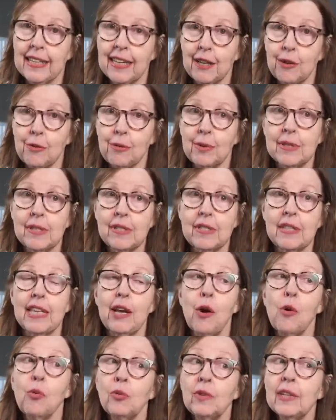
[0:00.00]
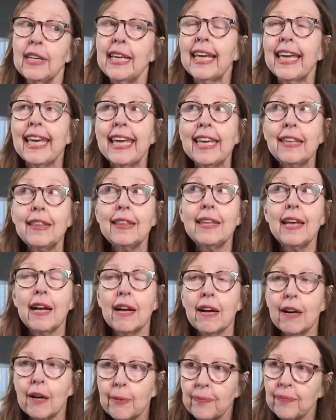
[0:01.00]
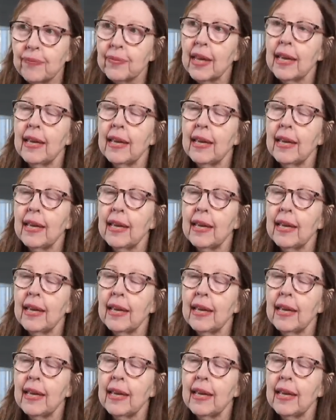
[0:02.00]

I was the only kid there,